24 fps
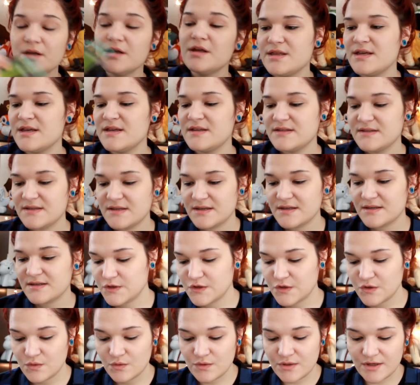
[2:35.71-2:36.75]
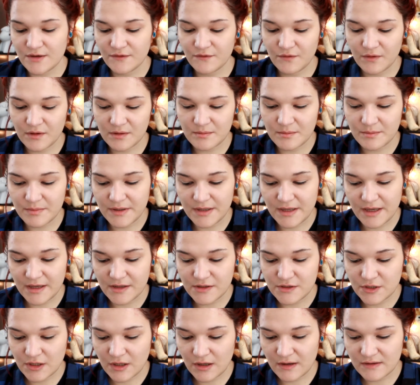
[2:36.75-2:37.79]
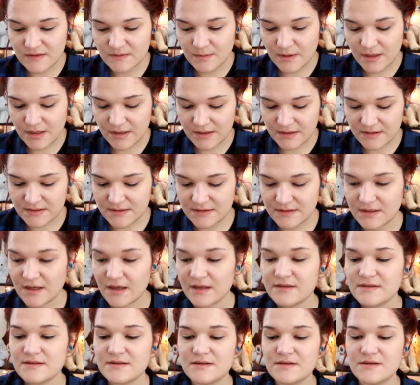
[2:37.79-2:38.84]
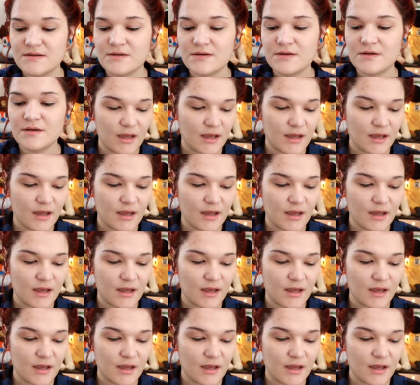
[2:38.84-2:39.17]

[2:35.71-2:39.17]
This is 2 different BH Cosmetics sets,